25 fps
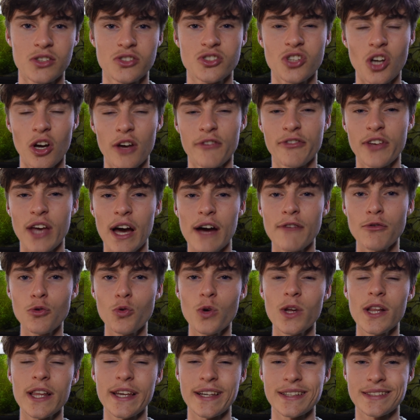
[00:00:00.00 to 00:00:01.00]
So if you have a
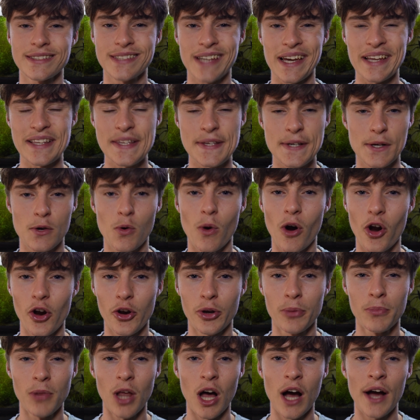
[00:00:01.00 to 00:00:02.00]
really intense
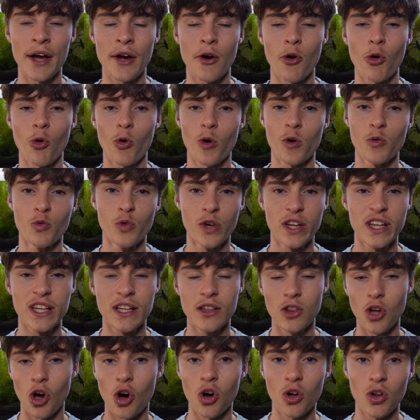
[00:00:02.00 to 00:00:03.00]
aquarium light or a
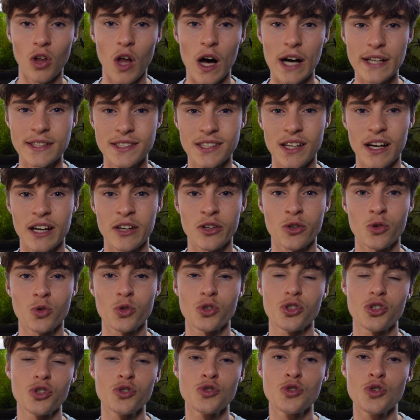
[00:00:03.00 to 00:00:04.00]
really long light cycle,
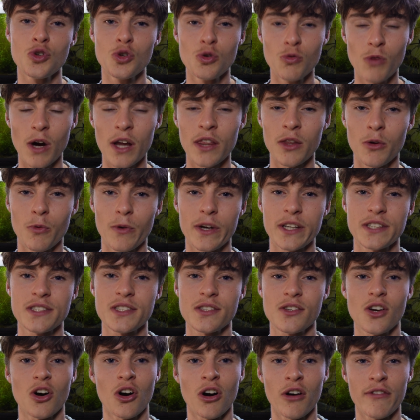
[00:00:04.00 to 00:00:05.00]
you do run the
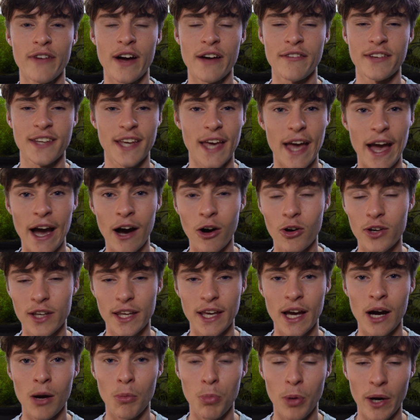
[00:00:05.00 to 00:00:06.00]
risk of having
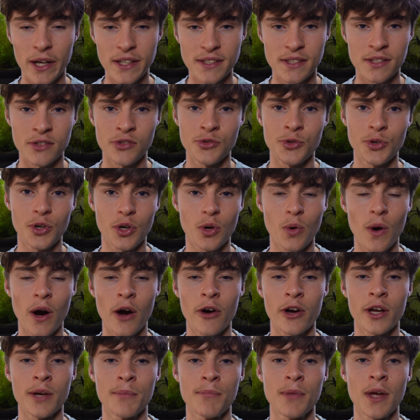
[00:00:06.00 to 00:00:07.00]
algae outbreaks in your
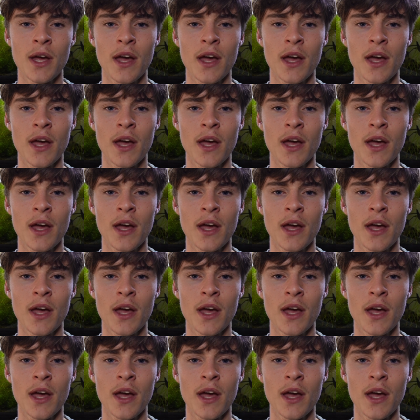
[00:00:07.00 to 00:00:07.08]
aquarium.